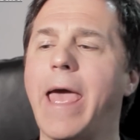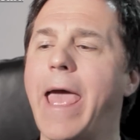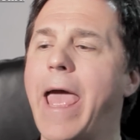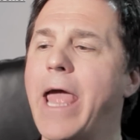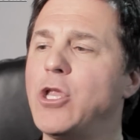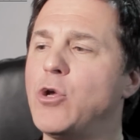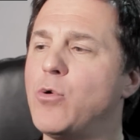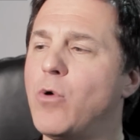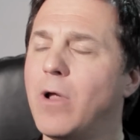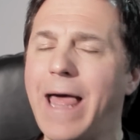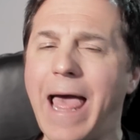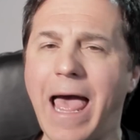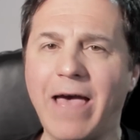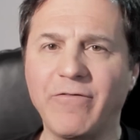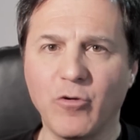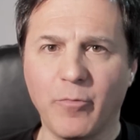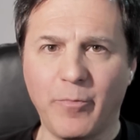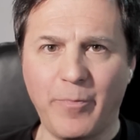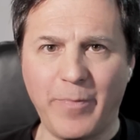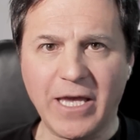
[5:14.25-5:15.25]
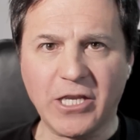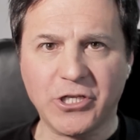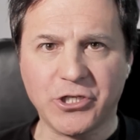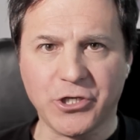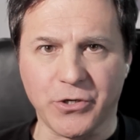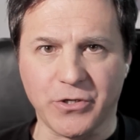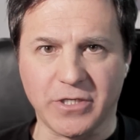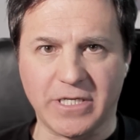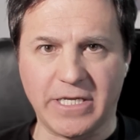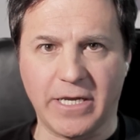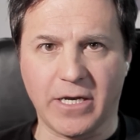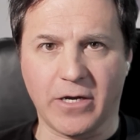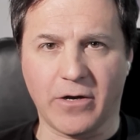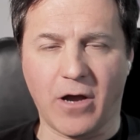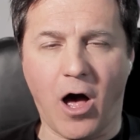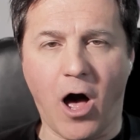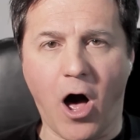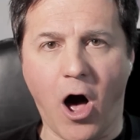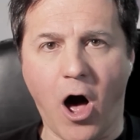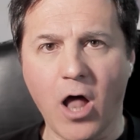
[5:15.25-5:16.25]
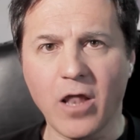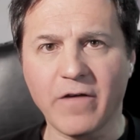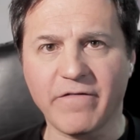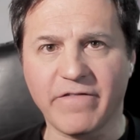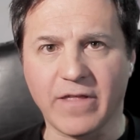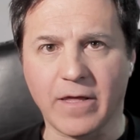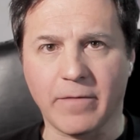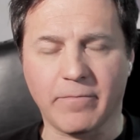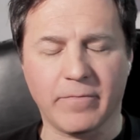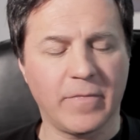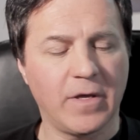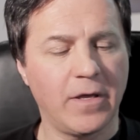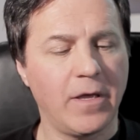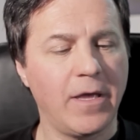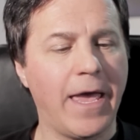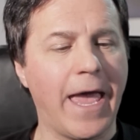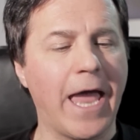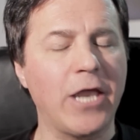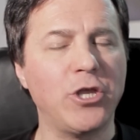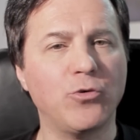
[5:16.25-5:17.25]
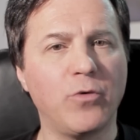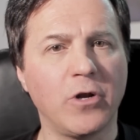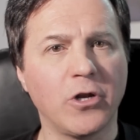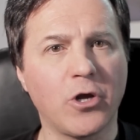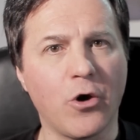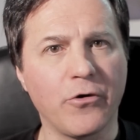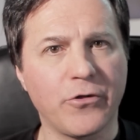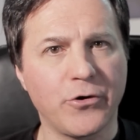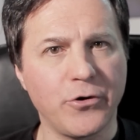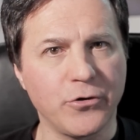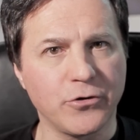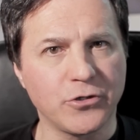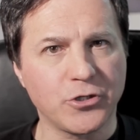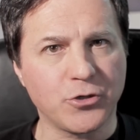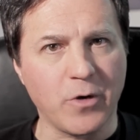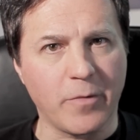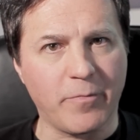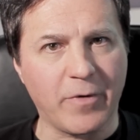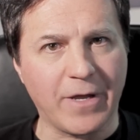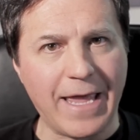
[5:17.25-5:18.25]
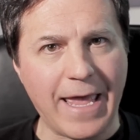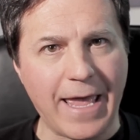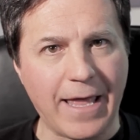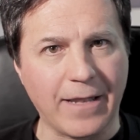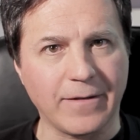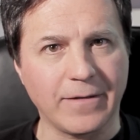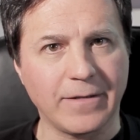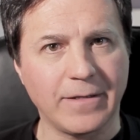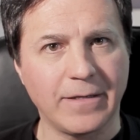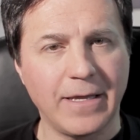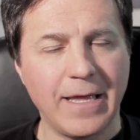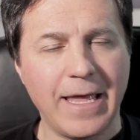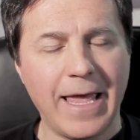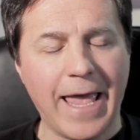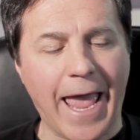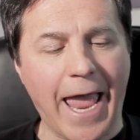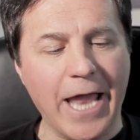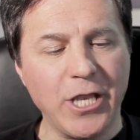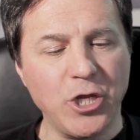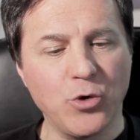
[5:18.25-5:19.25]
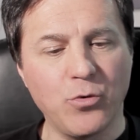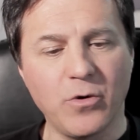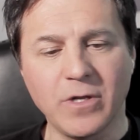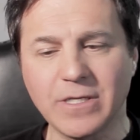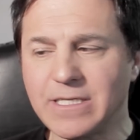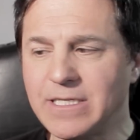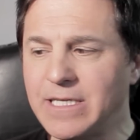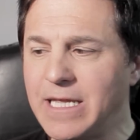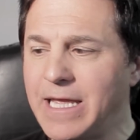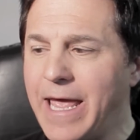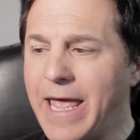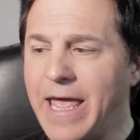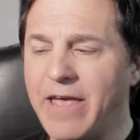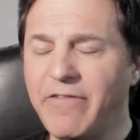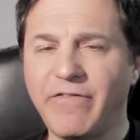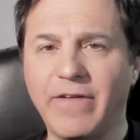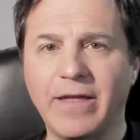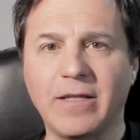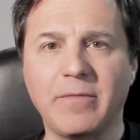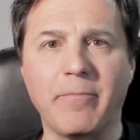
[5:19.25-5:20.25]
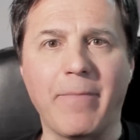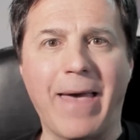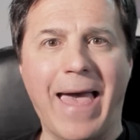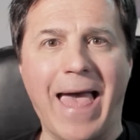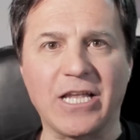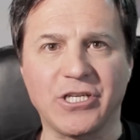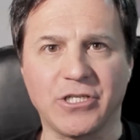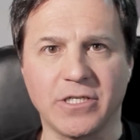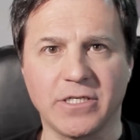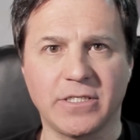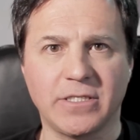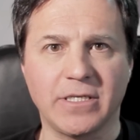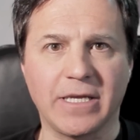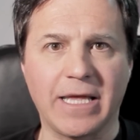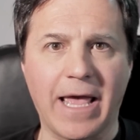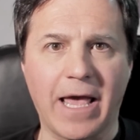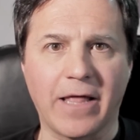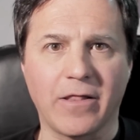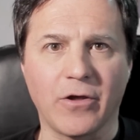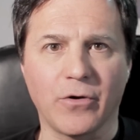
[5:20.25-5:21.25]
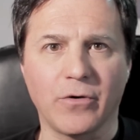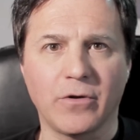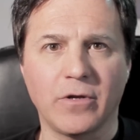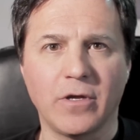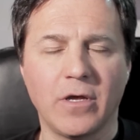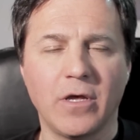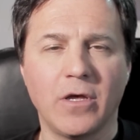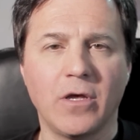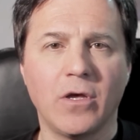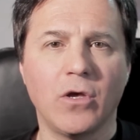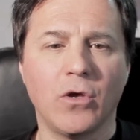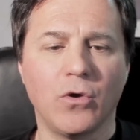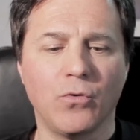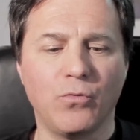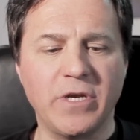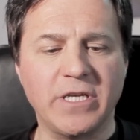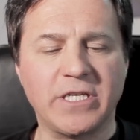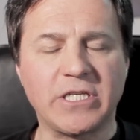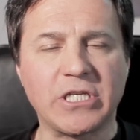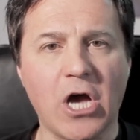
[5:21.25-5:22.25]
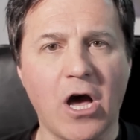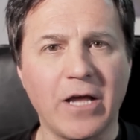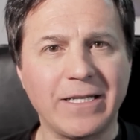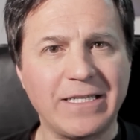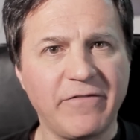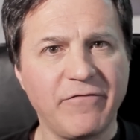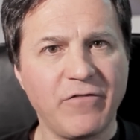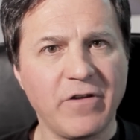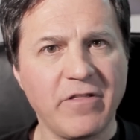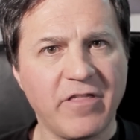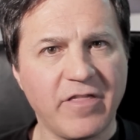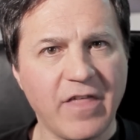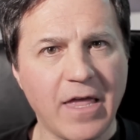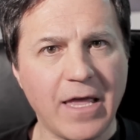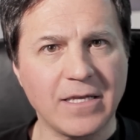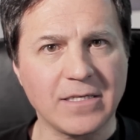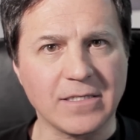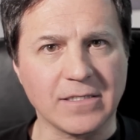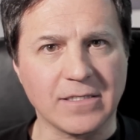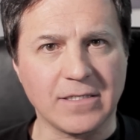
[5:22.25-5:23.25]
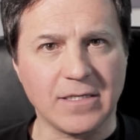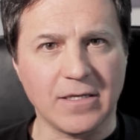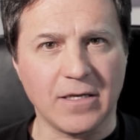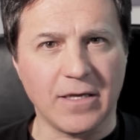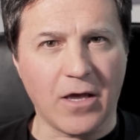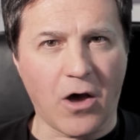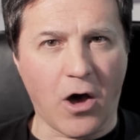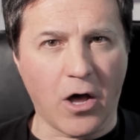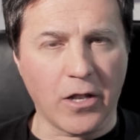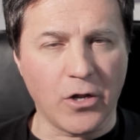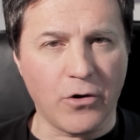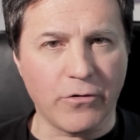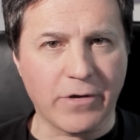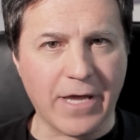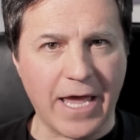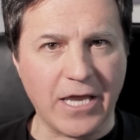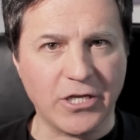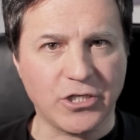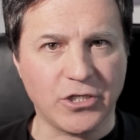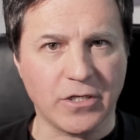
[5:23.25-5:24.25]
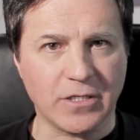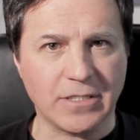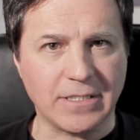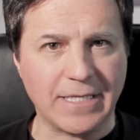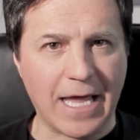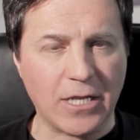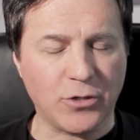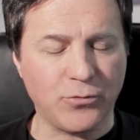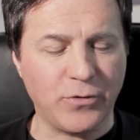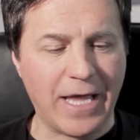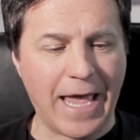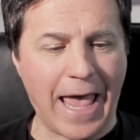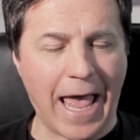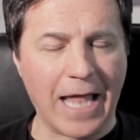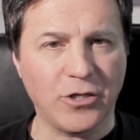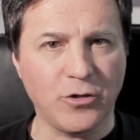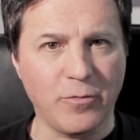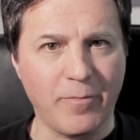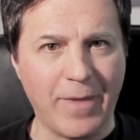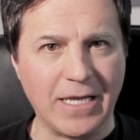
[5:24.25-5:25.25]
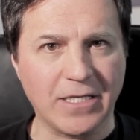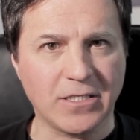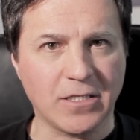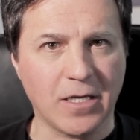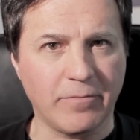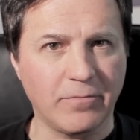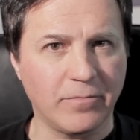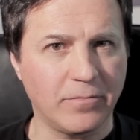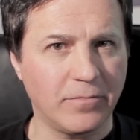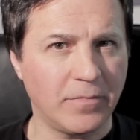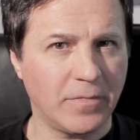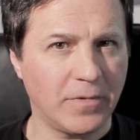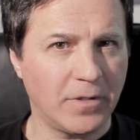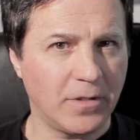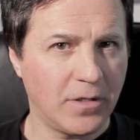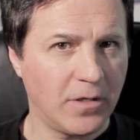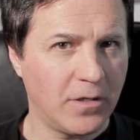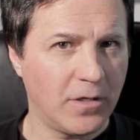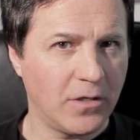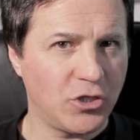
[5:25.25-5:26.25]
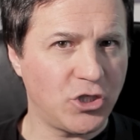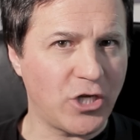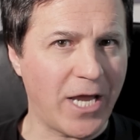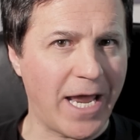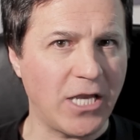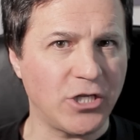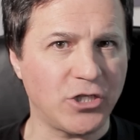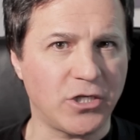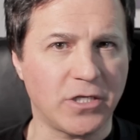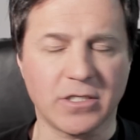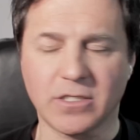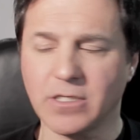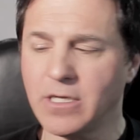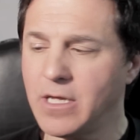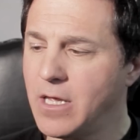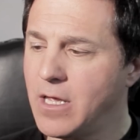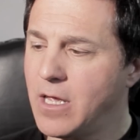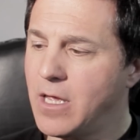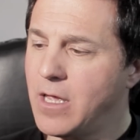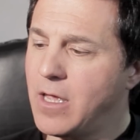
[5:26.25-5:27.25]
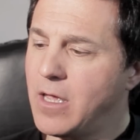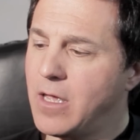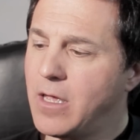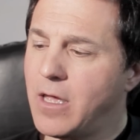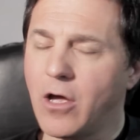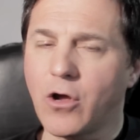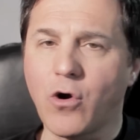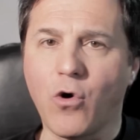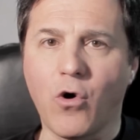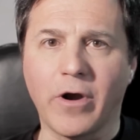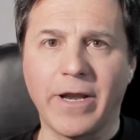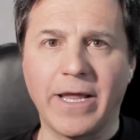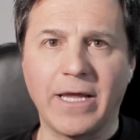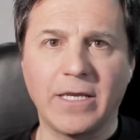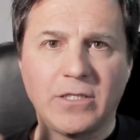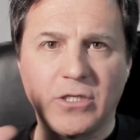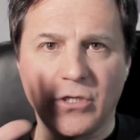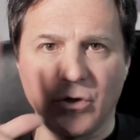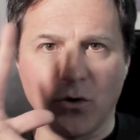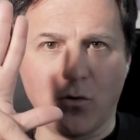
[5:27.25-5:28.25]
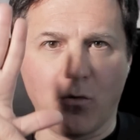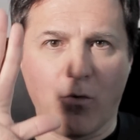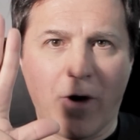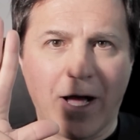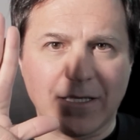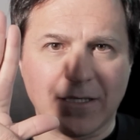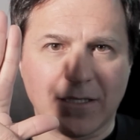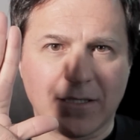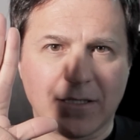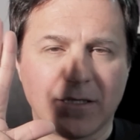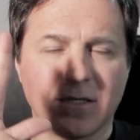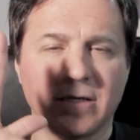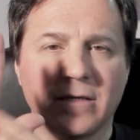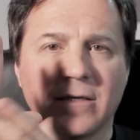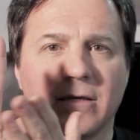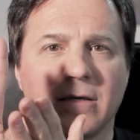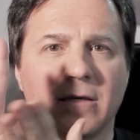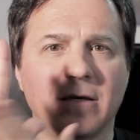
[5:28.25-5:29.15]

and you will have your pictures here, all of them, and you will go through your script again, and you will see if it matches together. We saw different things on locations that we had to make some changes according to what's